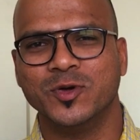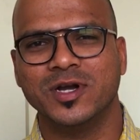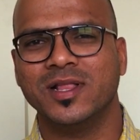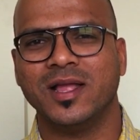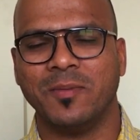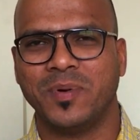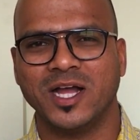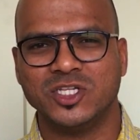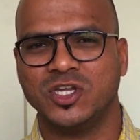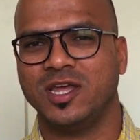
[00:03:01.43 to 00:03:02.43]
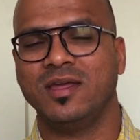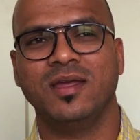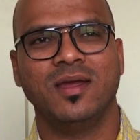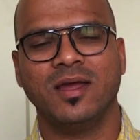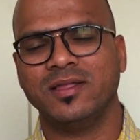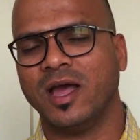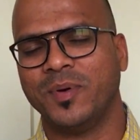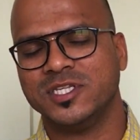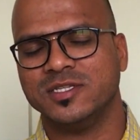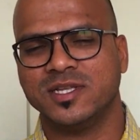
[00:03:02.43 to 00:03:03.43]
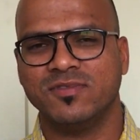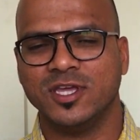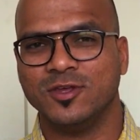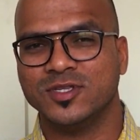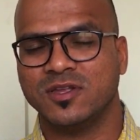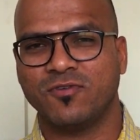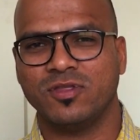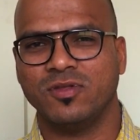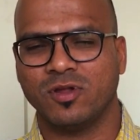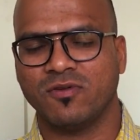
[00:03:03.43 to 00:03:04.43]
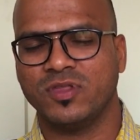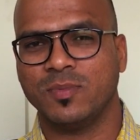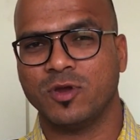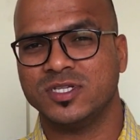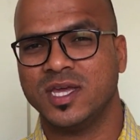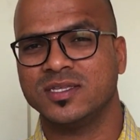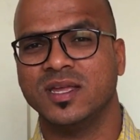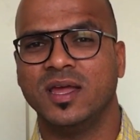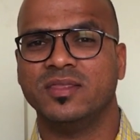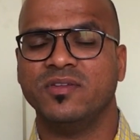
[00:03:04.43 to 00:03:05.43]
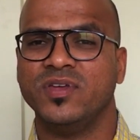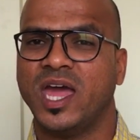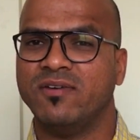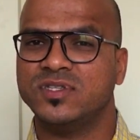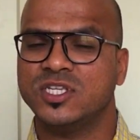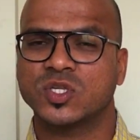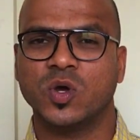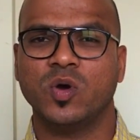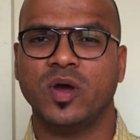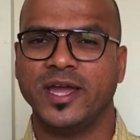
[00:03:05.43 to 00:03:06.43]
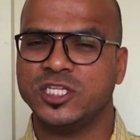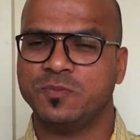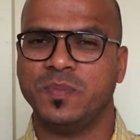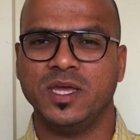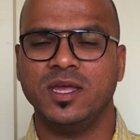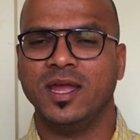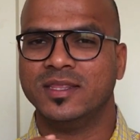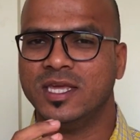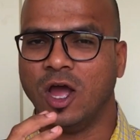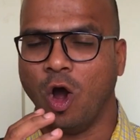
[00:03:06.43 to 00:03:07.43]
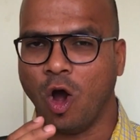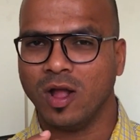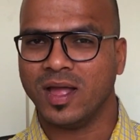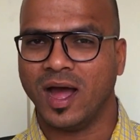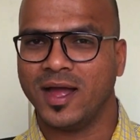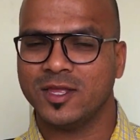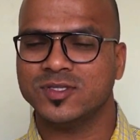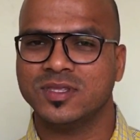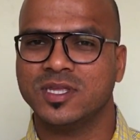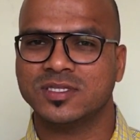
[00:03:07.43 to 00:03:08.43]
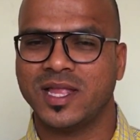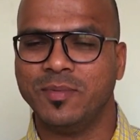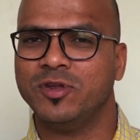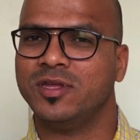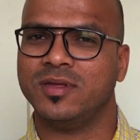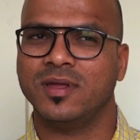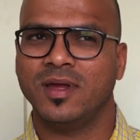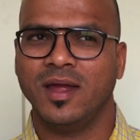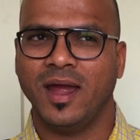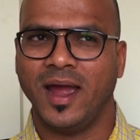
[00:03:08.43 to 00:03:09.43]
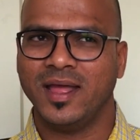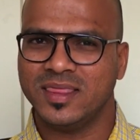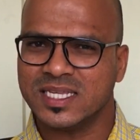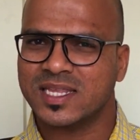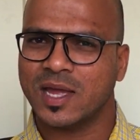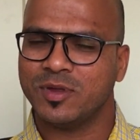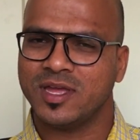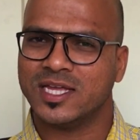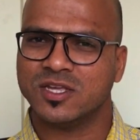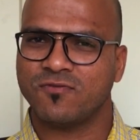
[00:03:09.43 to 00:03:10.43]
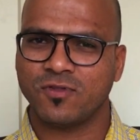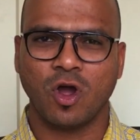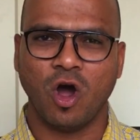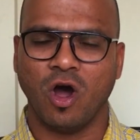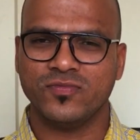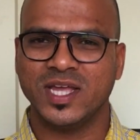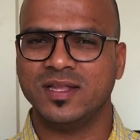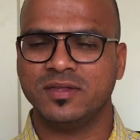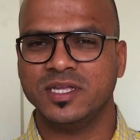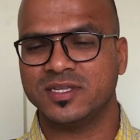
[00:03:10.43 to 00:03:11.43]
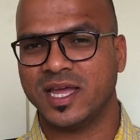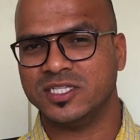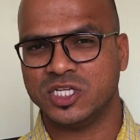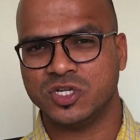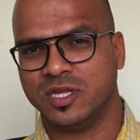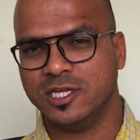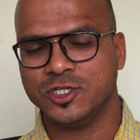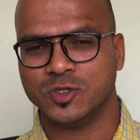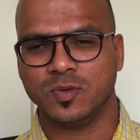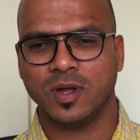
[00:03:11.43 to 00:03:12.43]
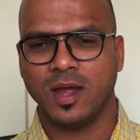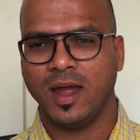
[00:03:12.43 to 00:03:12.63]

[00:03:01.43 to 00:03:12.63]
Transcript: Google, Apache itself, they use it for a lot of their projects. Then we have Cisco, HP, they all are using this library. And this library has a flaw of the deserialization issue.